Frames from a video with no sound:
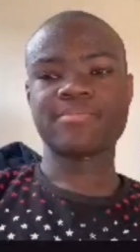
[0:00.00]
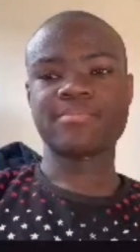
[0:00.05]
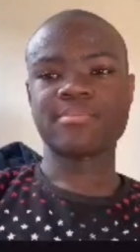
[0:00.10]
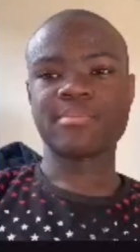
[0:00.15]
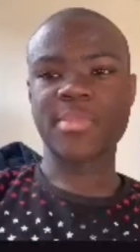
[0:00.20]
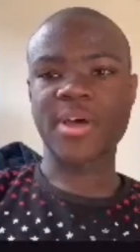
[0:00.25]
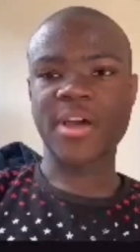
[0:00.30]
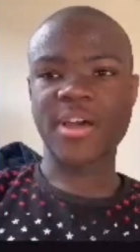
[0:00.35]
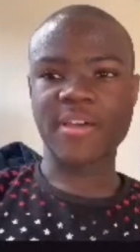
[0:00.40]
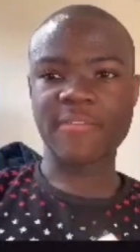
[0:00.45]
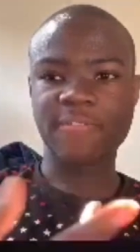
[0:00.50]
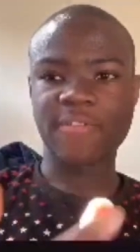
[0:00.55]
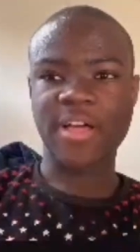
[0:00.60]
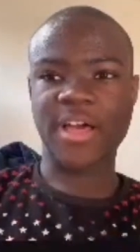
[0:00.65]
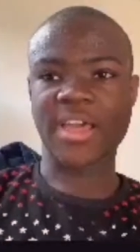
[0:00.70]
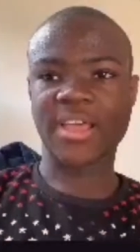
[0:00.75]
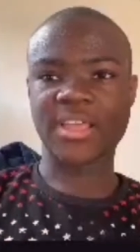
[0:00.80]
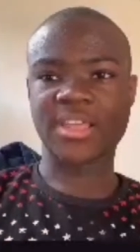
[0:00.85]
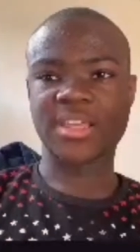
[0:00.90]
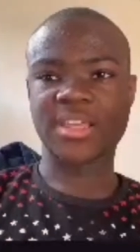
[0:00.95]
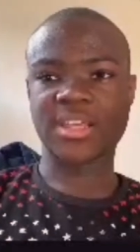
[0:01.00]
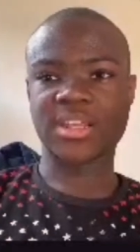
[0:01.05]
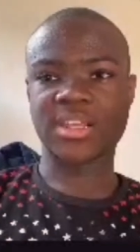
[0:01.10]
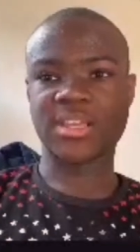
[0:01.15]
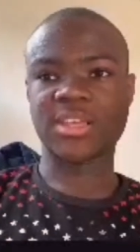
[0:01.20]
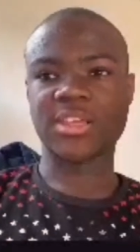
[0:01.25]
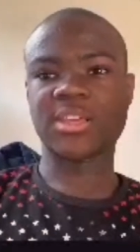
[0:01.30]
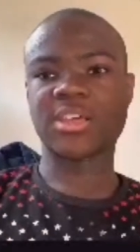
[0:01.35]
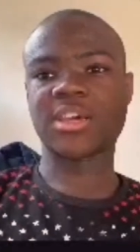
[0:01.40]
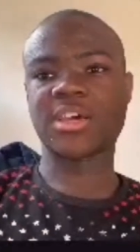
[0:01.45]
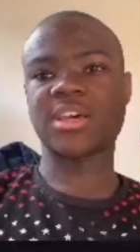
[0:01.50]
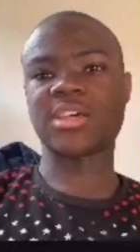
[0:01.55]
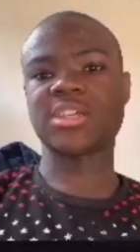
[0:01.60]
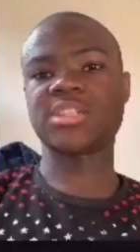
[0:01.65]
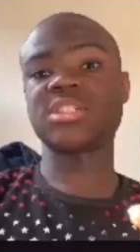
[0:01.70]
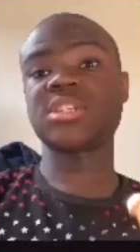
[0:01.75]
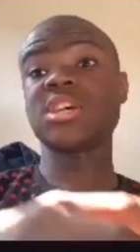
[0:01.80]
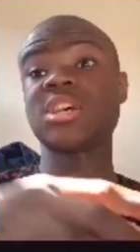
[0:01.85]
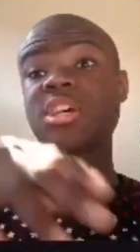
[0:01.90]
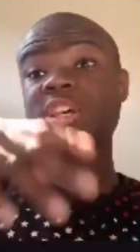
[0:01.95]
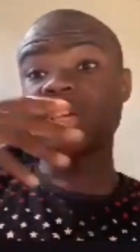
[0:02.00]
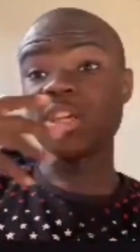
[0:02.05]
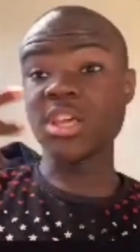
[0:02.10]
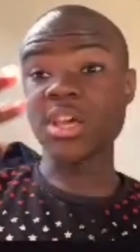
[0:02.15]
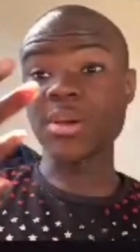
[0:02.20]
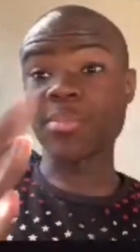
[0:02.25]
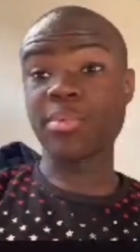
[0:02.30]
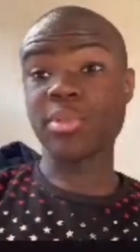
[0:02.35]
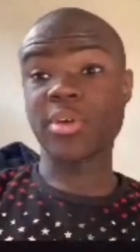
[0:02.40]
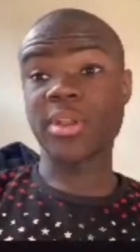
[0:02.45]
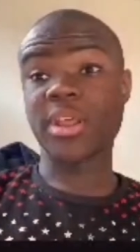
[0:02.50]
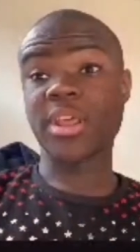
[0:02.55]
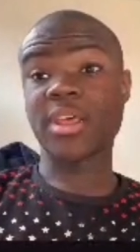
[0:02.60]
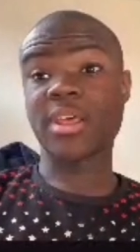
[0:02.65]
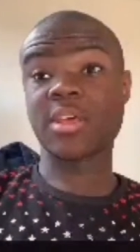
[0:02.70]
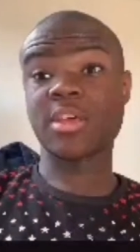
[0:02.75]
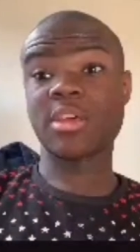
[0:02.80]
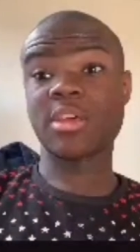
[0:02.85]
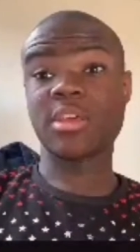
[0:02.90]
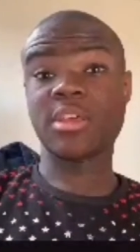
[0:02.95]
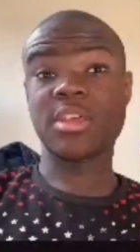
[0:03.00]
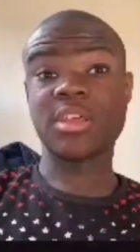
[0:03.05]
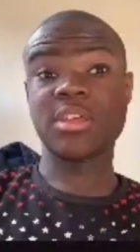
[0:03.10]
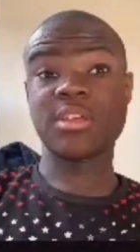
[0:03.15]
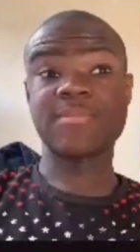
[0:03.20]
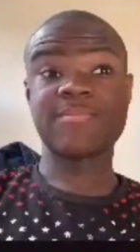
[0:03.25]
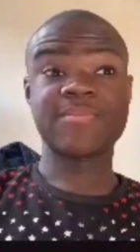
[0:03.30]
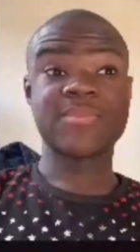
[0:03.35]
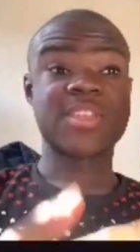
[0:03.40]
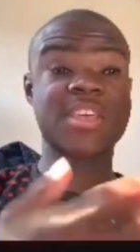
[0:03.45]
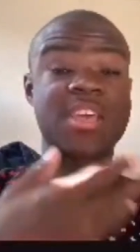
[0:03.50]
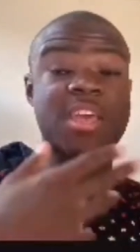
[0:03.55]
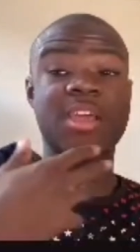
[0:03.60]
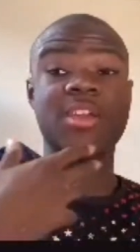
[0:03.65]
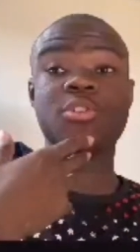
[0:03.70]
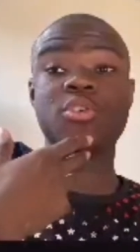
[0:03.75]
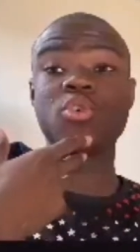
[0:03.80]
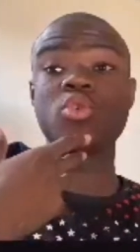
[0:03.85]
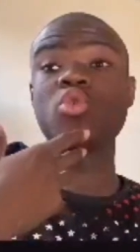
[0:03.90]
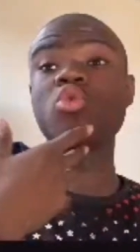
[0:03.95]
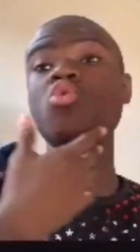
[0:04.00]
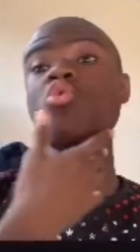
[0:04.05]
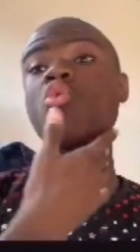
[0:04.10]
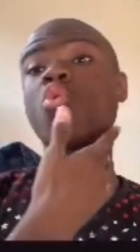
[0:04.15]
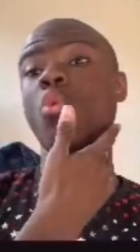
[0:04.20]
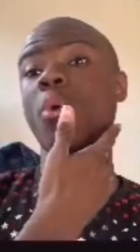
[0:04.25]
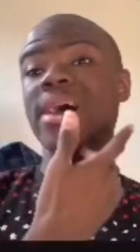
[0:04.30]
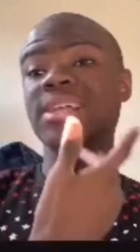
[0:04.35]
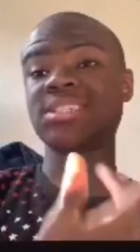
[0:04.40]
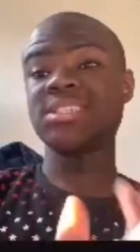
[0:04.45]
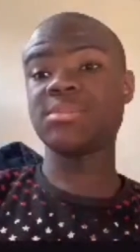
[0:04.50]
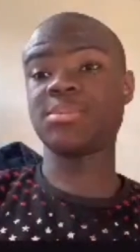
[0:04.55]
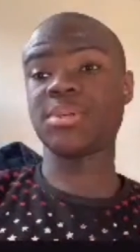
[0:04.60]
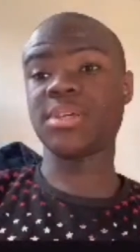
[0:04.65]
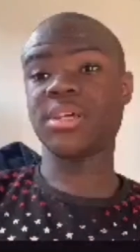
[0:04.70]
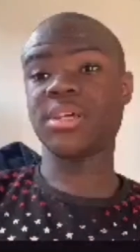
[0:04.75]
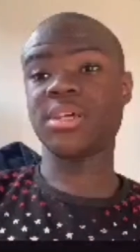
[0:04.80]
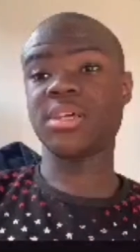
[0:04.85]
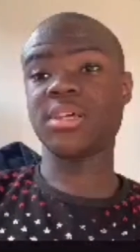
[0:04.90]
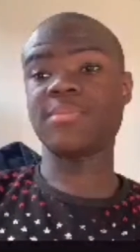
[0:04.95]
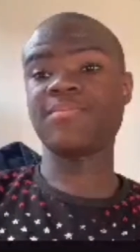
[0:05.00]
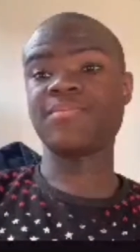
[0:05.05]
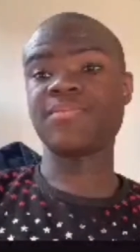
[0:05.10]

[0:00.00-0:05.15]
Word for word: by Flying Kitty, because he uploaded a new YTP